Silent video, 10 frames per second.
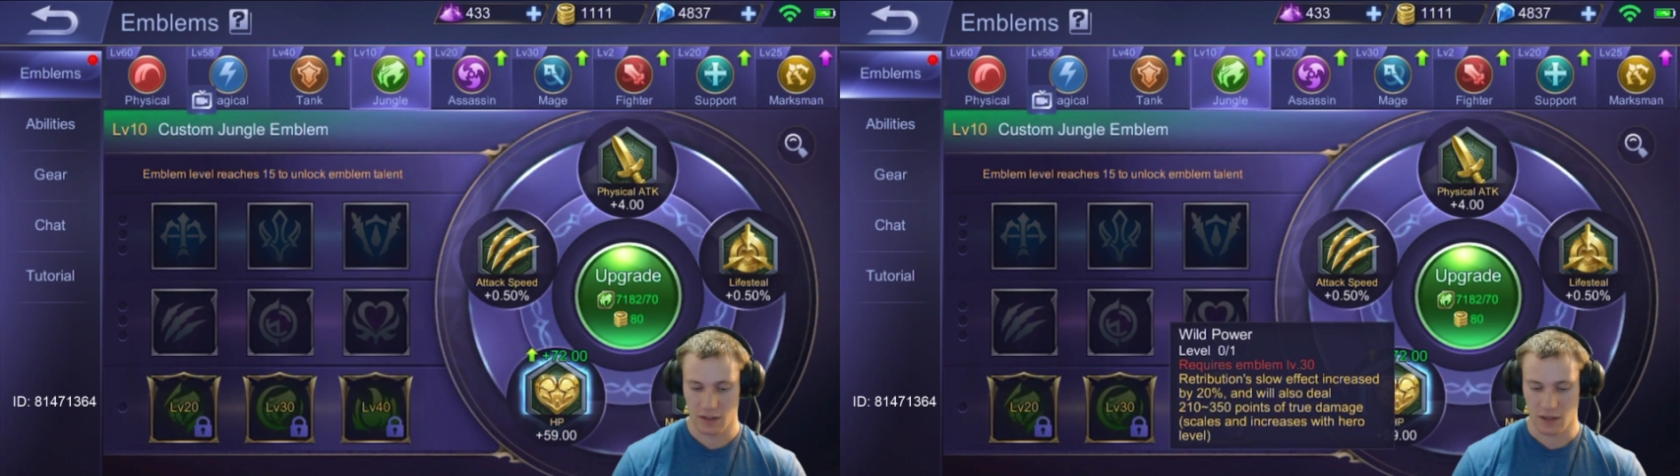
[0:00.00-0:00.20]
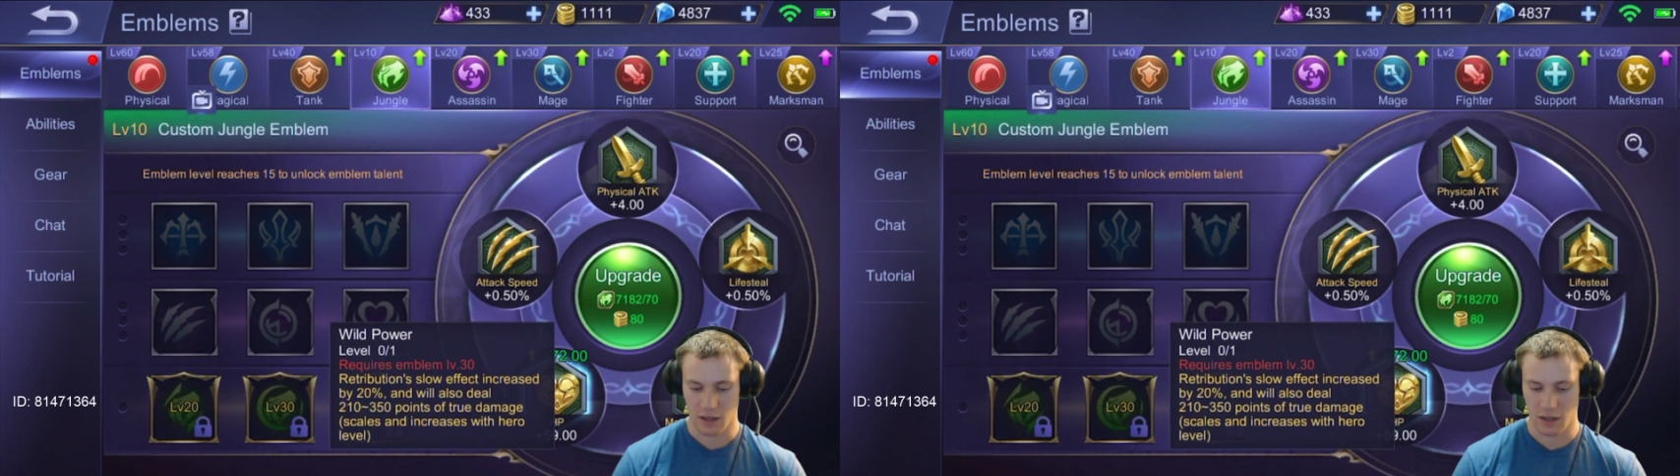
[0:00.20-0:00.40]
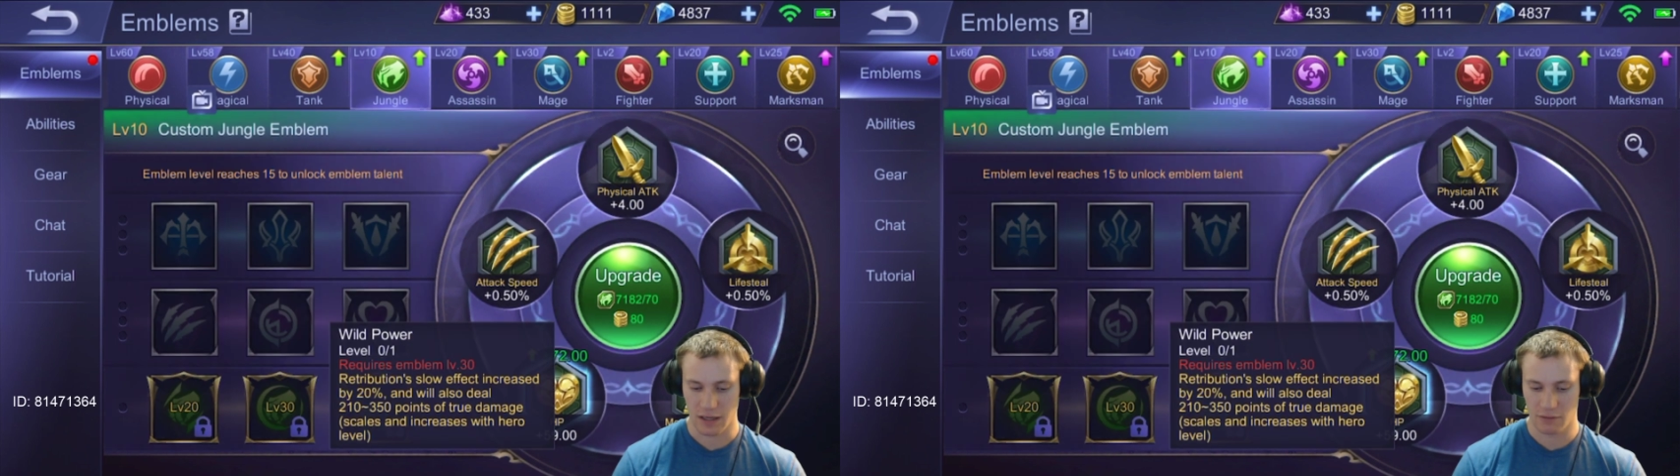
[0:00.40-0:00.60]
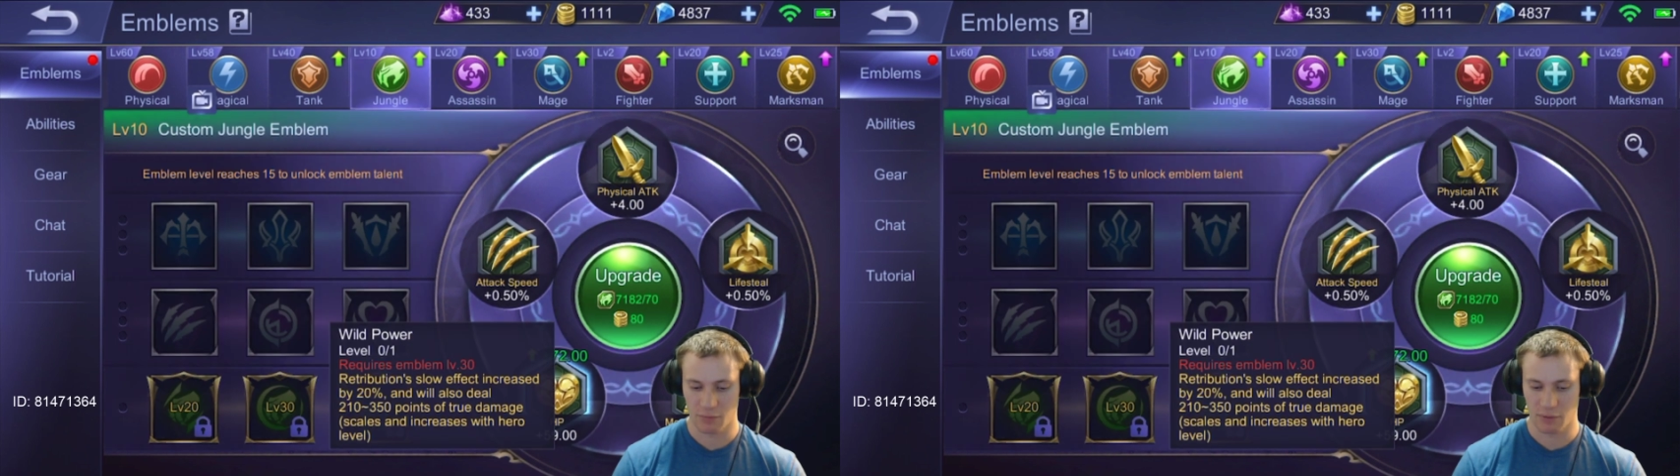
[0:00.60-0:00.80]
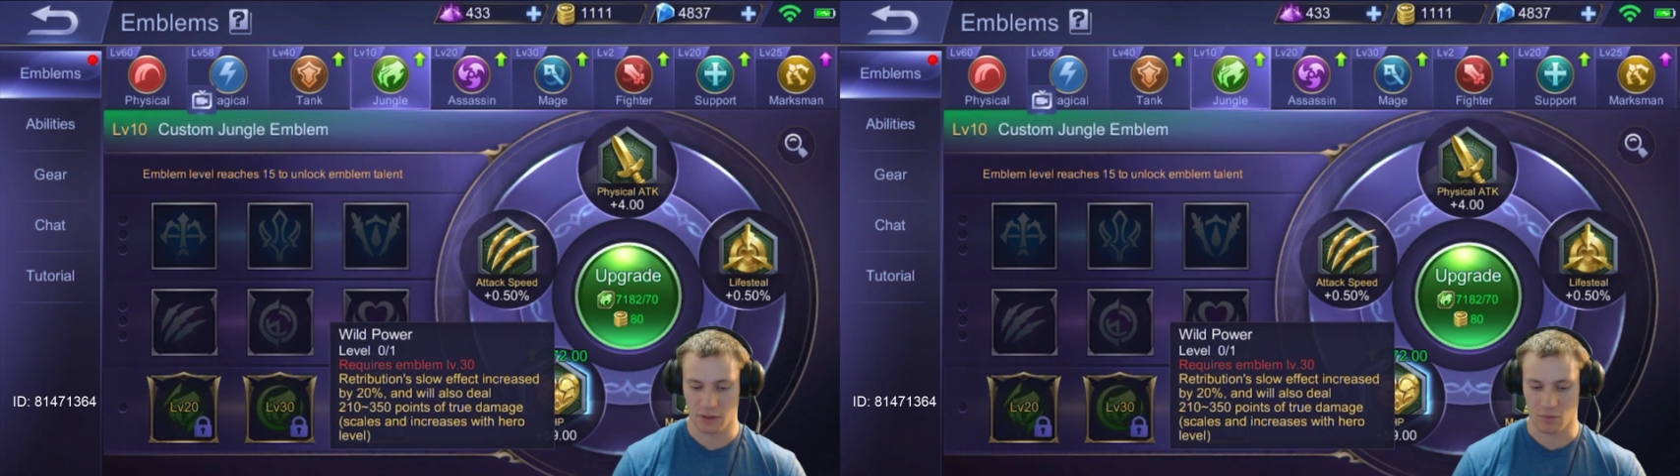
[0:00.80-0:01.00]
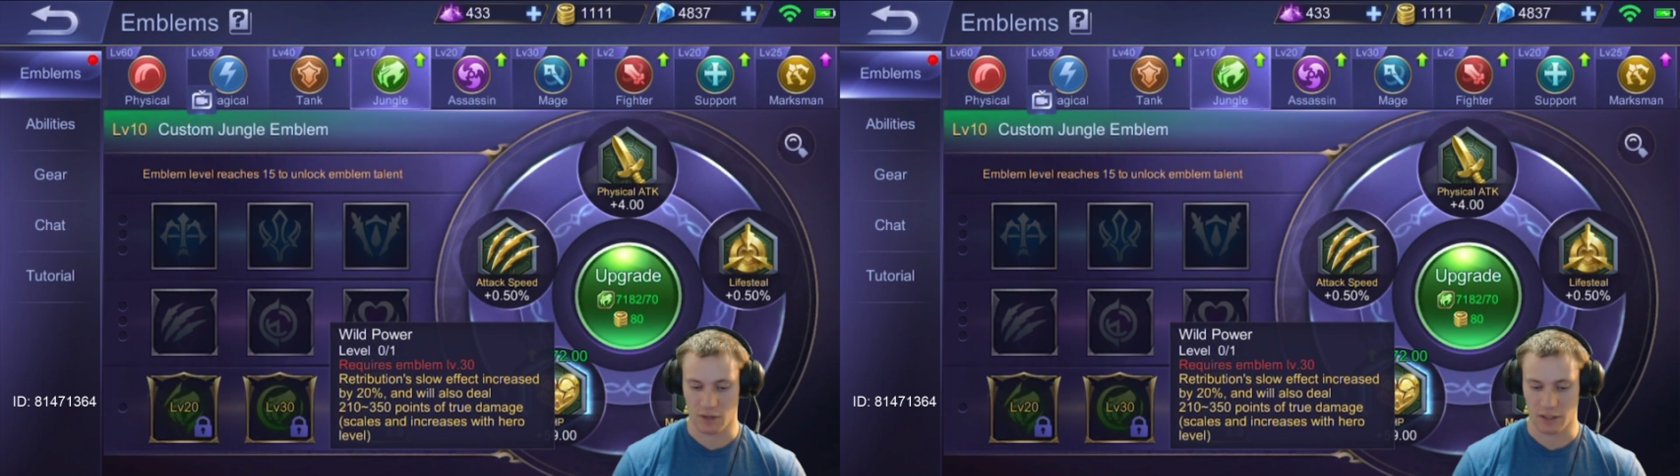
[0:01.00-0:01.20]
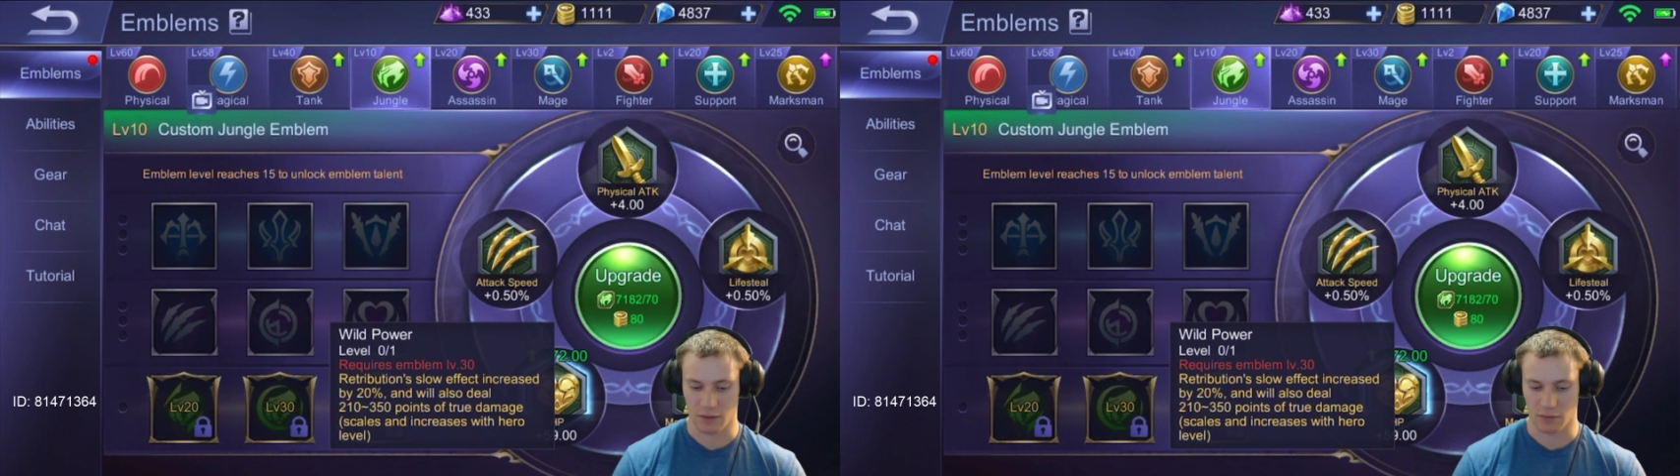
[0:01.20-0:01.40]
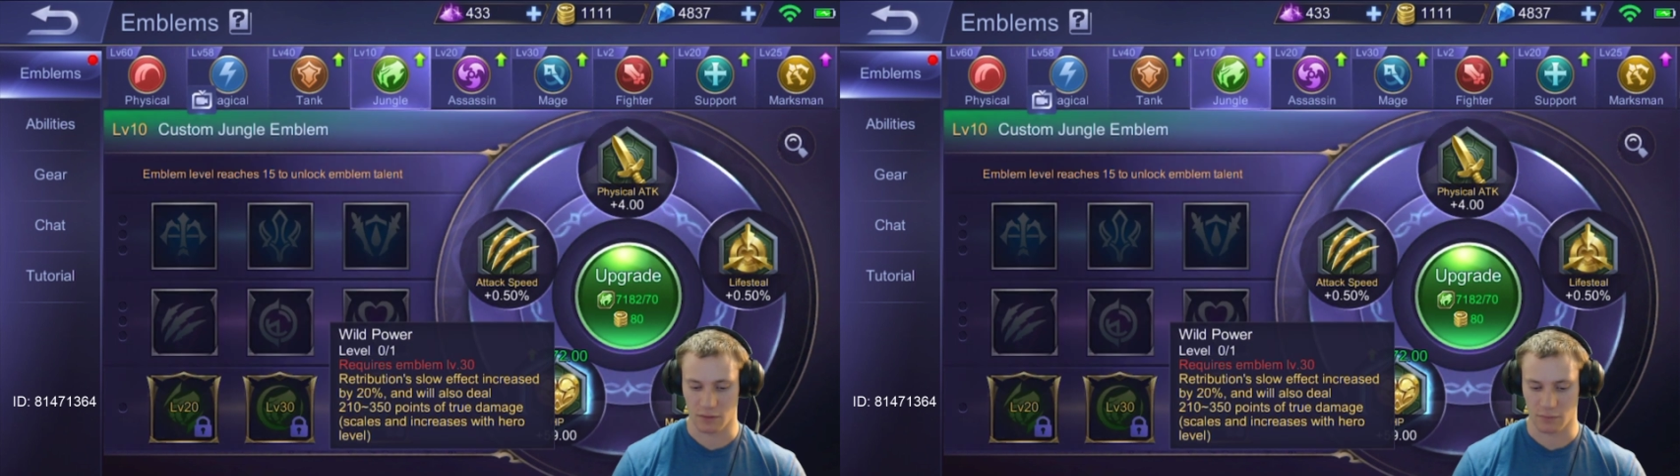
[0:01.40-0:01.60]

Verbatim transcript: Uh, I would pick wild